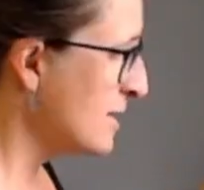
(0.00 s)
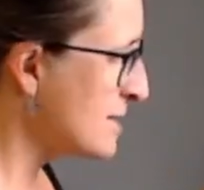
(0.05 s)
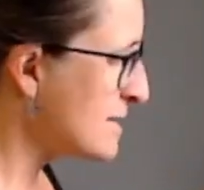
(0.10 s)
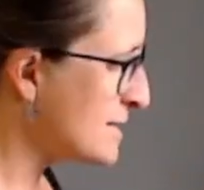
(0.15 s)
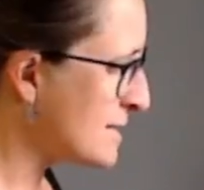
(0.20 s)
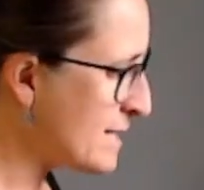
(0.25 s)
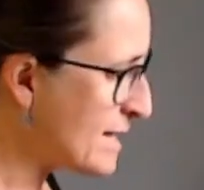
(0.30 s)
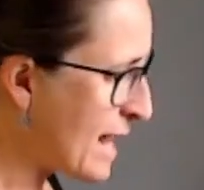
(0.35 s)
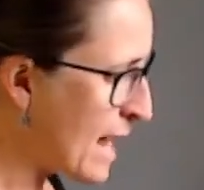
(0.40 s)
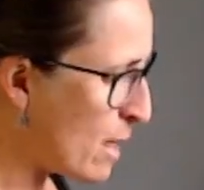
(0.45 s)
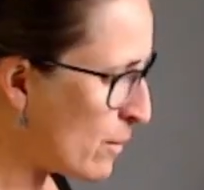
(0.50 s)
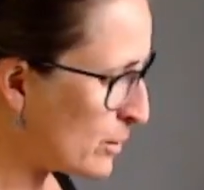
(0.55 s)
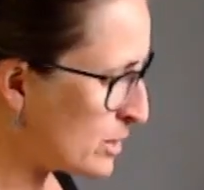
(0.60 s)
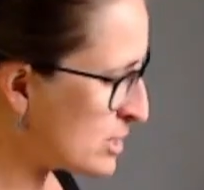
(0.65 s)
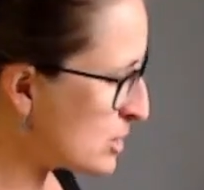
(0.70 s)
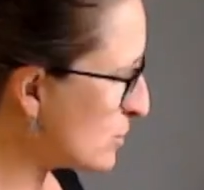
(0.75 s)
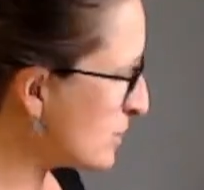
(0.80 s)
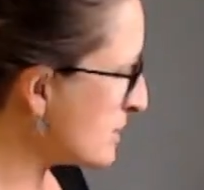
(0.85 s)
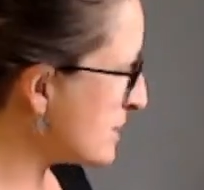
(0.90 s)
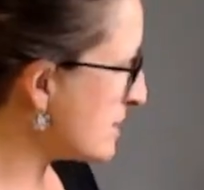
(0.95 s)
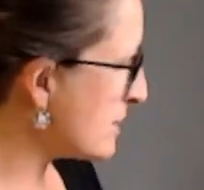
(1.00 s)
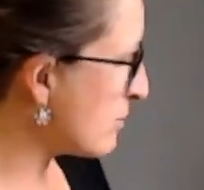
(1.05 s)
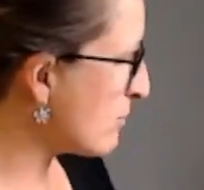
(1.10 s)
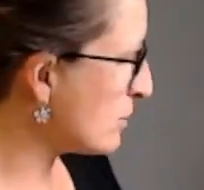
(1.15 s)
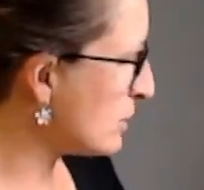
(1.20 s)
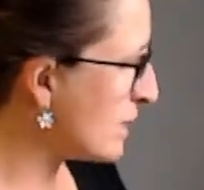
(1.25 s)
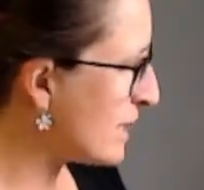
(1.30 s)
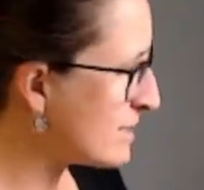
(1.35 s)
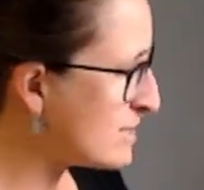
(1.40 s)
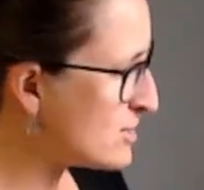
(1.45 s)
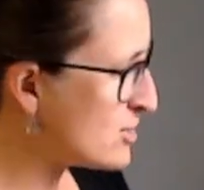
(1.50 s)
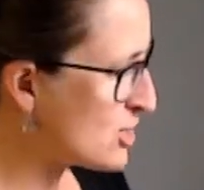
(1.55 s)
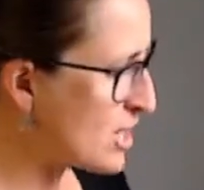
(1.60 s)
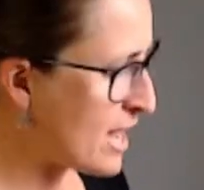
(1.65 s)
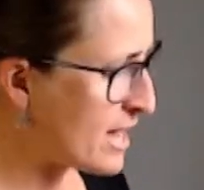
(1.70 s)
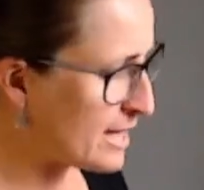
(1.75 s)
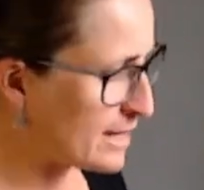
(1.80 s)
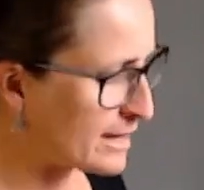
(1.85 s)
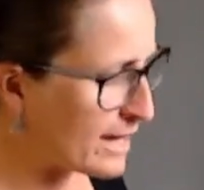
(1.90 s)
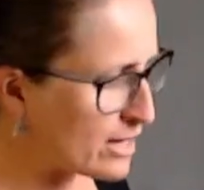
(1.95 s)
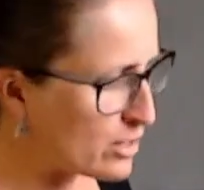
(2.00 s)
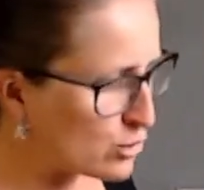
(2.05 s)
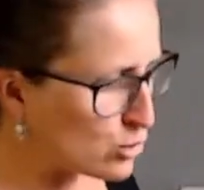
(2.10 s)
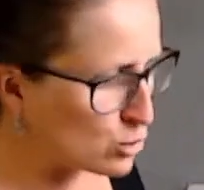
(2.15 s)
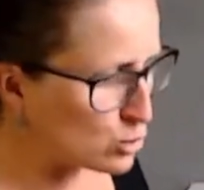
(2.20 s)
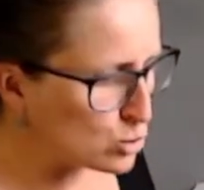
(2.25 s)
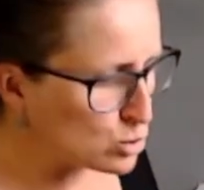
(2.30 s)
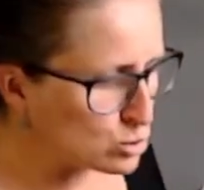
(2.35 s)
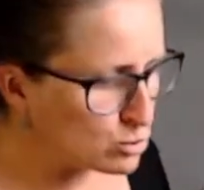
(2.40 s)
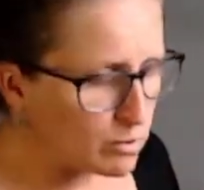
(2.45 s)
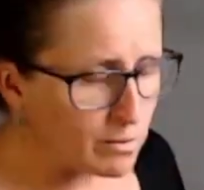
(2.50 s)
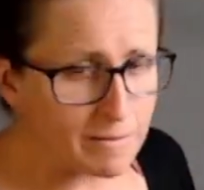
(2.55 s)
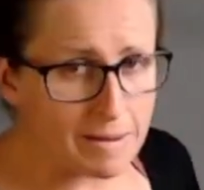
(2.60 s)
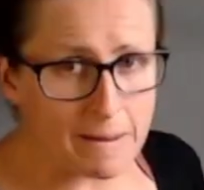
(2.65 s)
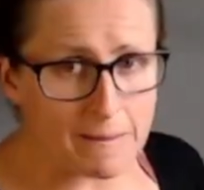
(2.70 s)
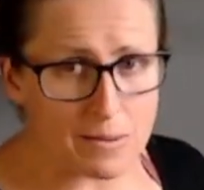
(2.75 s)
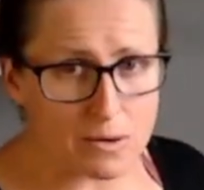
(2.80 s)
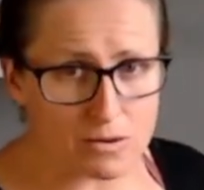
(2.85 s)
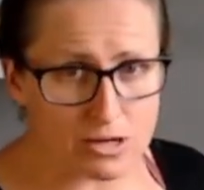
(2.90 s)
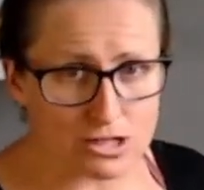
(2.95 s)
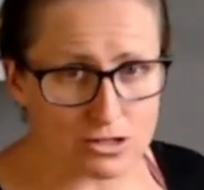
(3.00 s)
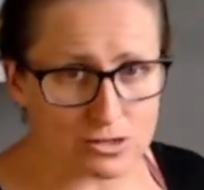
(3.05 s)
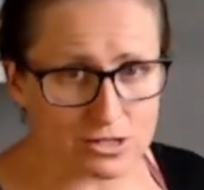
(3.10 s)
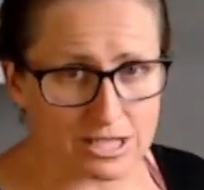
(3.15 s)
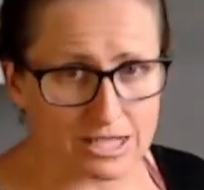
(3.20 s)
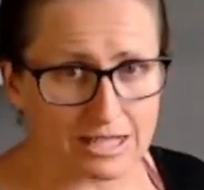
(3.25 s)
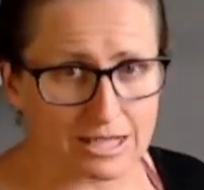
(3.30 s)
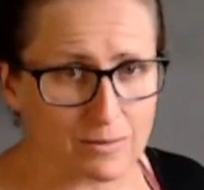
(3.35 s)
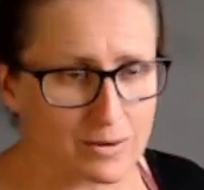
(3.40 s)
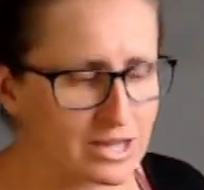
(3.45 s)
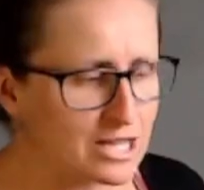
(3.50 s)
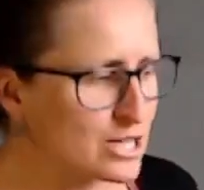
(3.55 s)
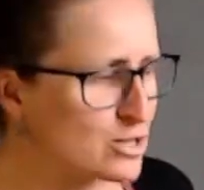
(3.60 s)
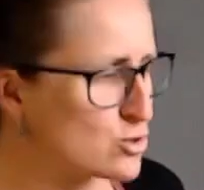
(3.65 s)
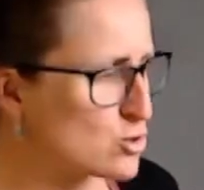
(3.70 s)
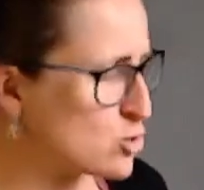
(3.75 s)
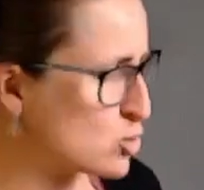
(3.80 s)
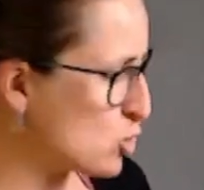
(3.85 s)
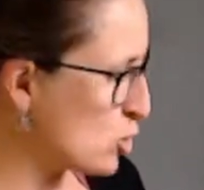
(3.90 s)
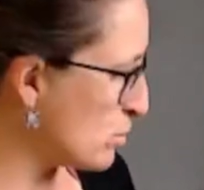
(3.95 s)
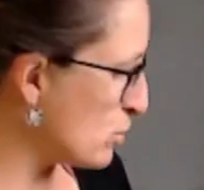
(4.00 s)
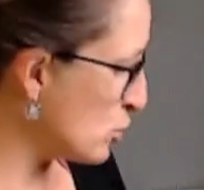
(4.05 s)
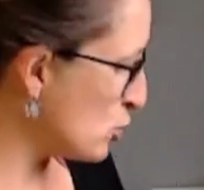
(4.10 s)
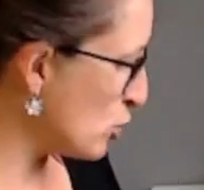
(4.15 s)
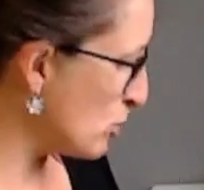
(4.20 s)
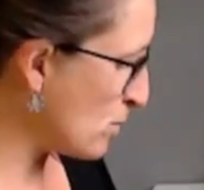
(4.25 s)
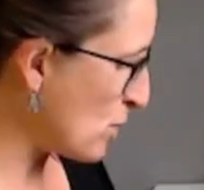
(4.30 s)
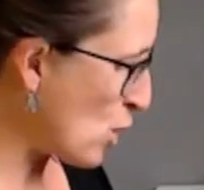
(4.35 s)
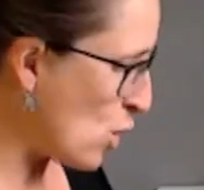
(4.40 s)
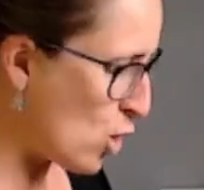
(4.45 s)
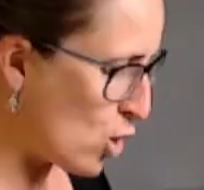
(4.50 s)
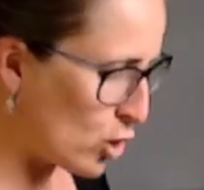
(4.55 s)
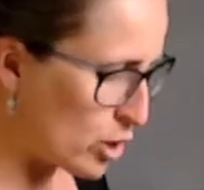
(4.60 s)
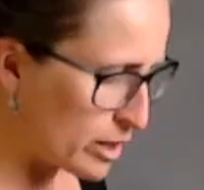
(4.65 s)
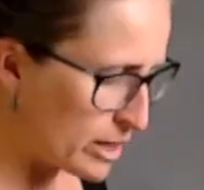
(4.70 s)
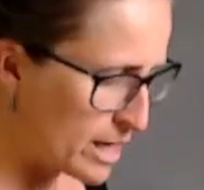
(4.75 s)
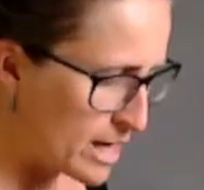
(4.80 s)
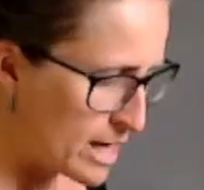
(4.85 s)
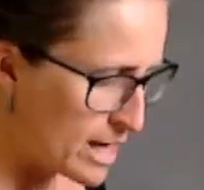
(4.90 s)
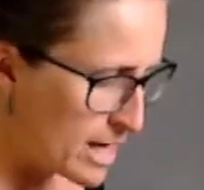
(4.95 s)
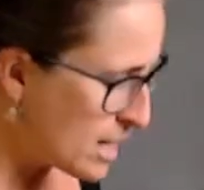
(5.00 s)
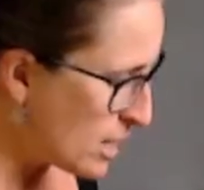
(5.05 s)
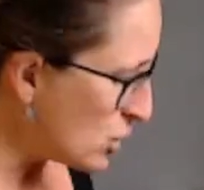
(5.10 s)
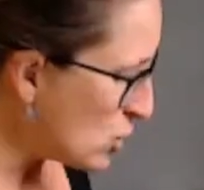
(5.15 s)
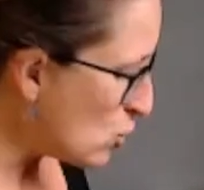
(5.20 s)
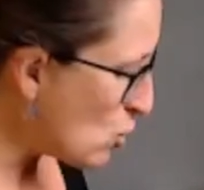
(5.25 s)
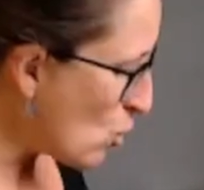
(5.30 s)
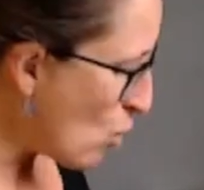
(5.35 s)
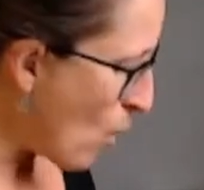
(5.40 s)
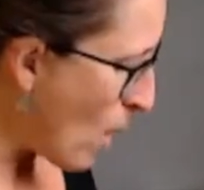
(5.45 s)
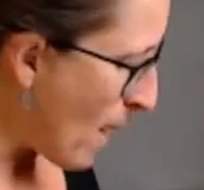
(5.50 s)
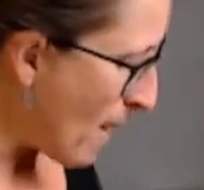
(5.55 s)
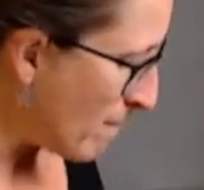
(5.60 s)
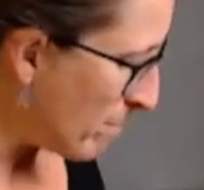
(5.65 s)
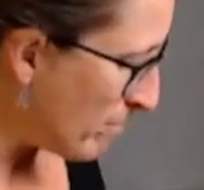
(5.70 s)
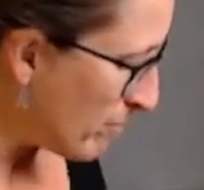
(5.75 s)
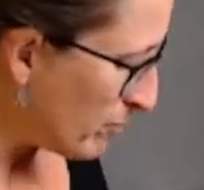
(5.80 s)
So now into a sterilized jar to let it cool. Remember, as you're dealing with it, it's super duper hot. Your